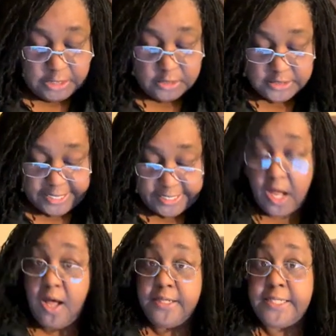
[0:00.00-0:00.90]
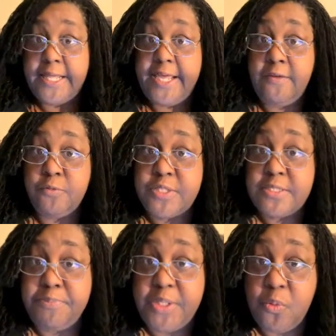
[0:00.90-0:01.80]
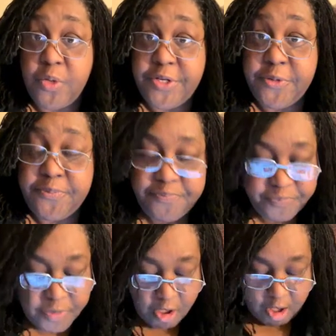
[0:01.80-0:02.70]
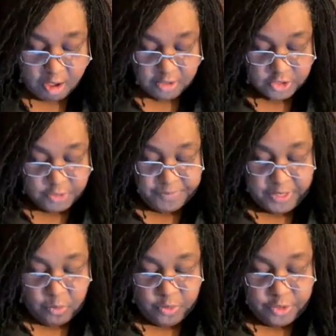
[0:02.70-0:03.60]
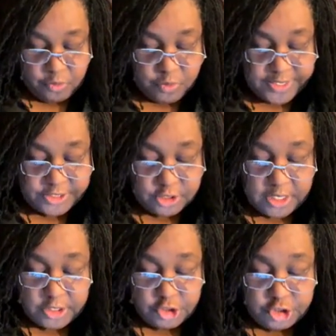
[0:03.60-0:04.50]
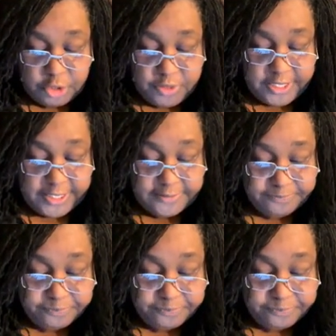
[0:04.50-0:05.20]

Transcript: Looks like Conclave was a big winner. Also a big winner was Shogun.